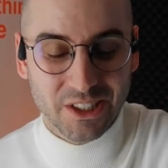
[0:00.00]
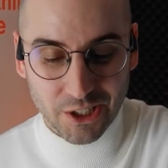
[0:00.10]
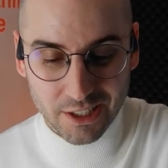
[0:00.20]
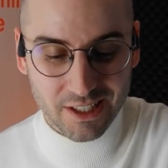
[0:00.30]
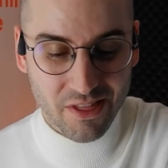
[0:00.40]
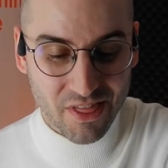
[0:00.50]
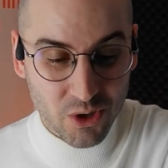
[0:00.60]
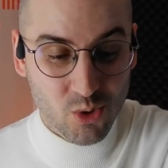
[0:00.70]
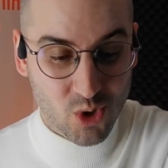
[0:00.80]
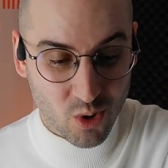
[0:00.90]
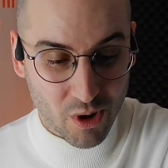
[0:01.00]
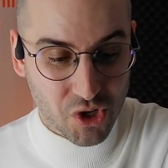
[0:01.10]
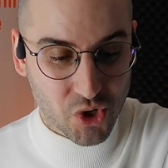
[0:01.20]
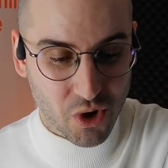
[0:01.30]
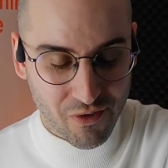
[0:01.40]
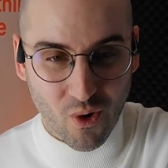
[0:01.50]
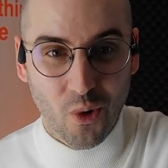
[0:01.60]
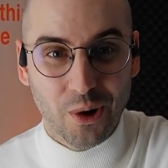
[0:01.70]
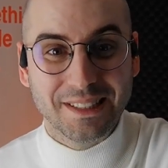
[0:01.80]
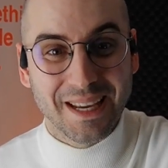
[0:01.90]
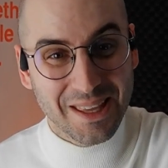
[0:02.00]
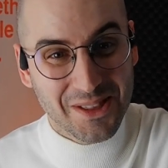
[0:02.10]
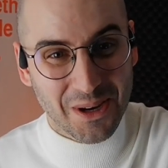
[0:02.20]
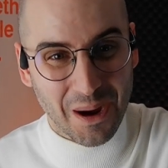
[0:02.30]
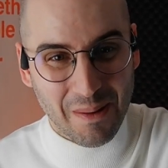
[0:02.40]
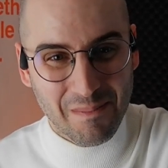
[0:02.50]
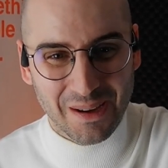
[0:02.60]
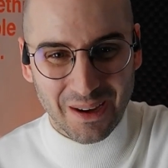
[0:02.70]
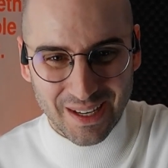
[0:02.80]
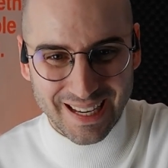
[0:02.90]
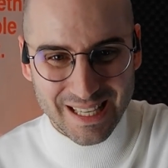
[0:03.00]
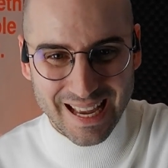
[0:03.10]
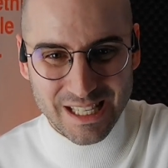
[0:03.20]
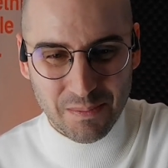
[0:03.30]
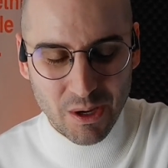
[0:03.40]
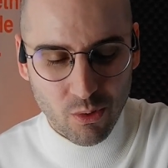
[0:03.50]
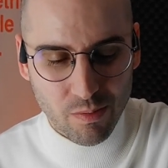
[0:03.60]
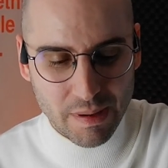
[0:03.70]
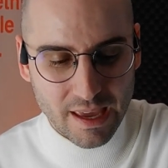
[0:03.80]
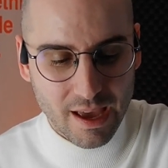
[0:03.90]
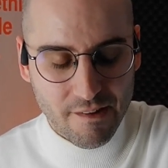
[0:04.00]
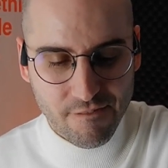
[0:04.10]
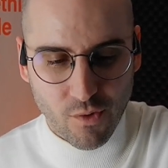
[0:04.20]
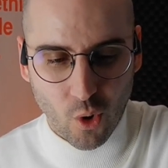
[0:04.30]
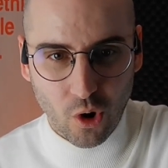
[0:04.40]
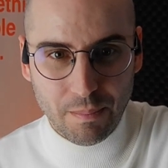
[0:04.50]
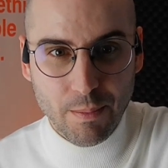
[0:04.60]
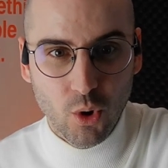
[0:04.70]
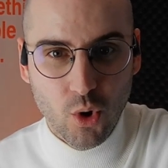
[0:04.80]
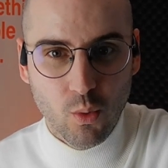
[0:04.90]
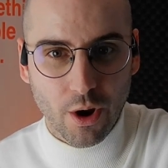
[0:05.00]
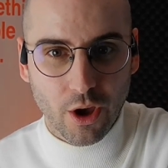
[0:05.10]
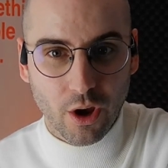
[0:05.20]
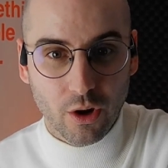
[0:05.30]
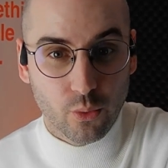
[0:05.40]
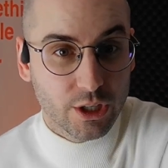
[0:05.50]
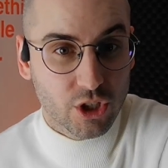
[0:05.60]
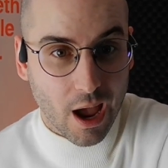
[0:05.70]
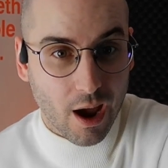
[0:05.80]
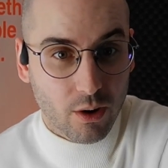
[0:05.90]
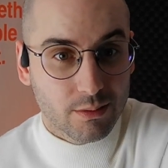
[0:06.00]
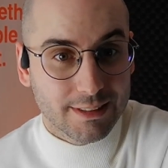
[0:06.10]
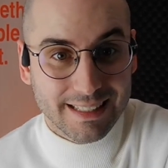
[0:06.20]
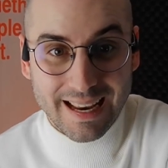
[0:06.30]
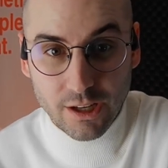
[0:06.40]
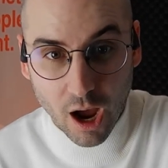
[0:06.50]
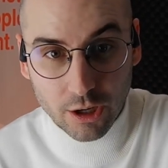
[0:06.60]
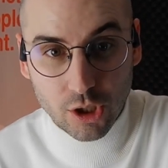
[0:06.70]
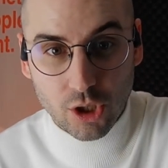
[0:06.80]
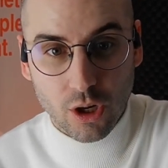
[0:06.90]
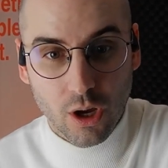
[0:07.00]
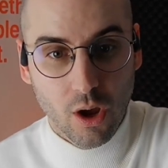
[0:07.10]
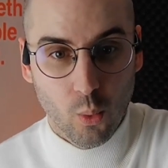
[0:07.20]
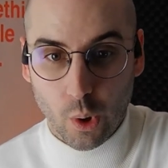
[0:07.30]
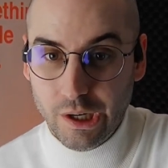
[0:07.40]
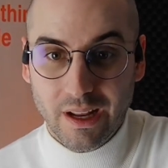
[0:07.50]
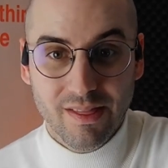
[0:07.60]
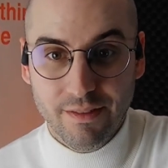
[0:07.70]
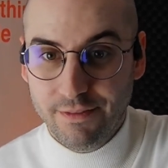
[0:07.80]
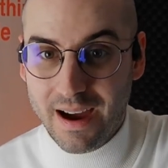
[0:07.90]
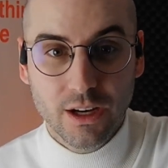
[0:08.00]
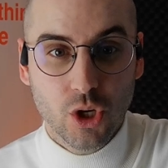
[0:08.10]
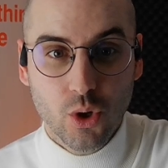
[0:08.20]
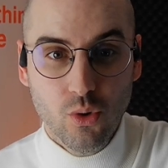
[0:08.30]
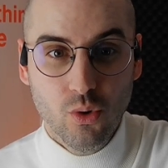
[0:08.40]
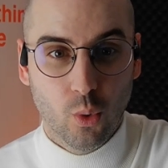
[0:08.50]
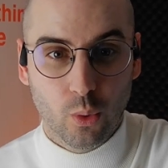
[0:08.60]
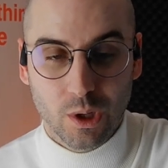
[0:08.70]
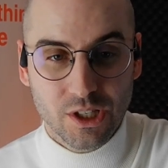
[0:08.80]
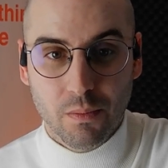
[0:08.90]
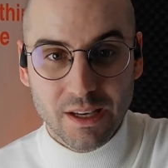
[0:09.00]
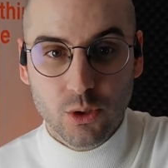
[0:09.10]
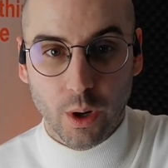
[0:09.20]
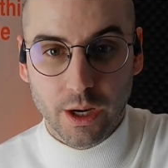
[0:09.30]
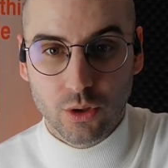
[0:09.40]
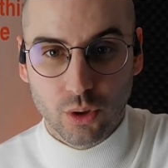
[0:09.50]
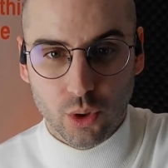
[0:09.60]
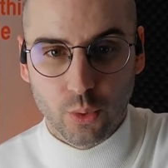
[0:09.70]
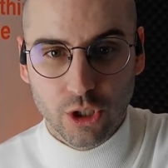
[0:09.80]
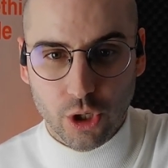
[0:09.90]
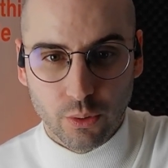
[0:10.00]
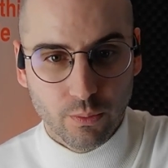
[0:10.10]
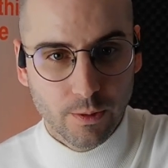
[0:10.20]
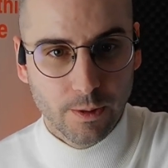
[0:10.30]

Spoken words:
Yonatan, thank you so much for taking the time today and speak with me. For people who want to reach out, stay in touch, where can they find you? What's the best way to reach you?